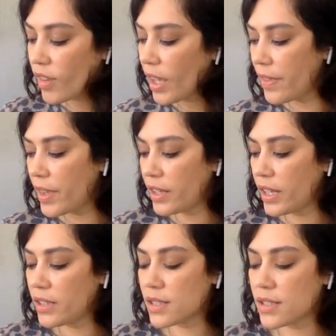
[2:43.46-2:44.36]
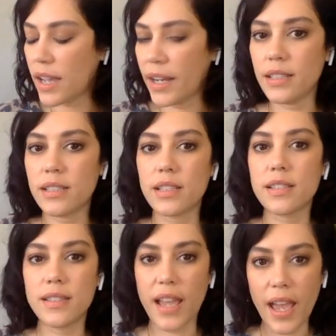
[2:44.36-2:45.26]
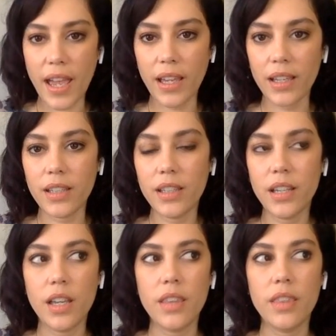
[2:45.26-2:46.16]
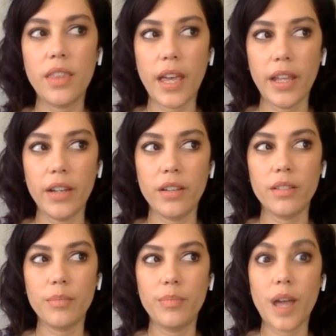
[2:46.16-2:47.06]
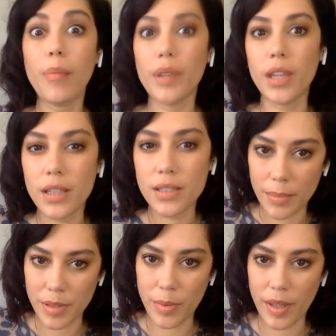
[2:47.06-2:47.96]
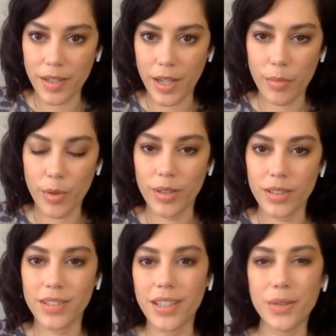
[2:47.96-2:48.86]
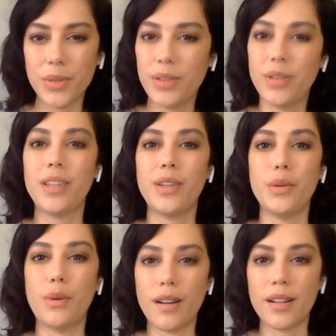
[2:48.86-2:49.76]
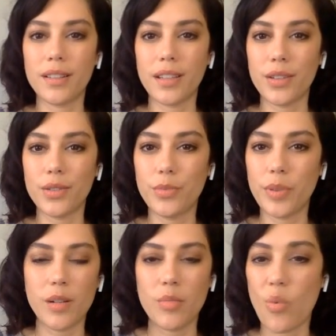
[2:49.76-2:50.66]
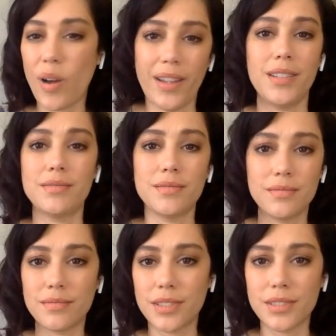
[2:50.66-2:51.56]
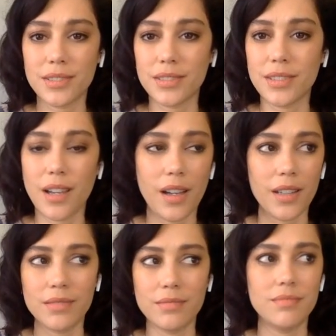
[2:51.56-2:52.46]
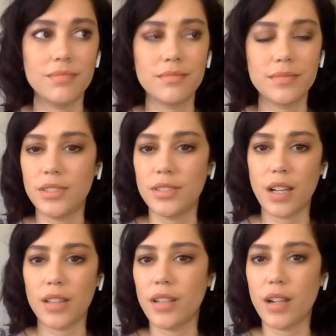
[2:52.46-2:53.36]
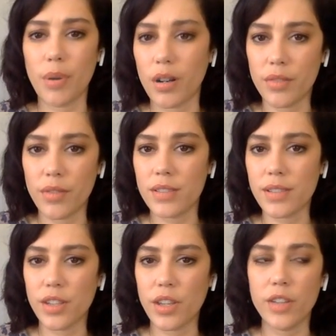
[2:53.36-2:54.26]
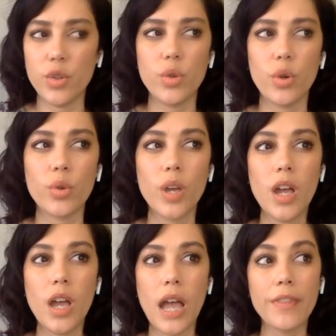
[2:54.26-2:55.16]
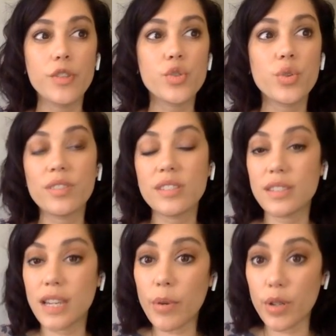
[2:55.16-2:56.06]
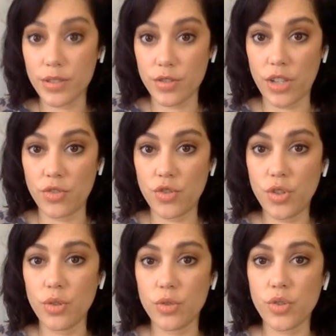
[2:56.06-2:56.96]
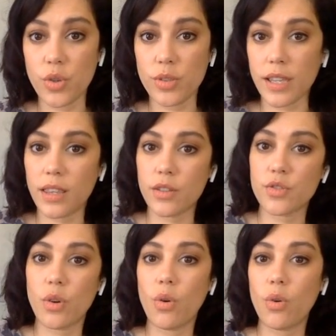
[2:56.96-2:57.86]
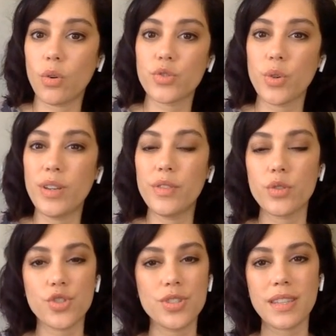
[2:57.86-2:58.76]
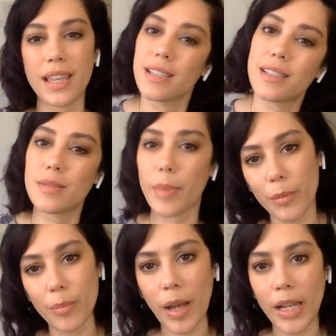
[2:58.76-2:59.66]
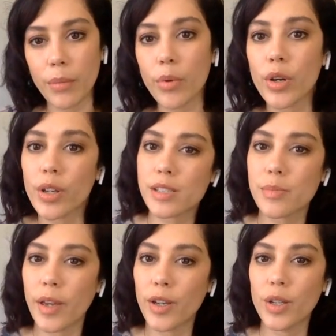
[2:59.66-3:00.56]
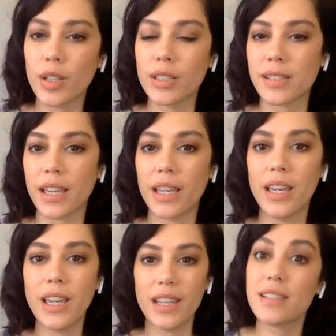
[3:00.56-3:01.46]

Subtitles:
then in deciding to stay, then not being accepted by the neighborhood, they're like, who do you think you are? Like, you've become white. This is not. You're not part of us, like, and you don't. And the truth of it is, the neighborhood's changed too. So it's like there's a whole. So even though she's like, this is my neighborhood, this is my hood, it's like it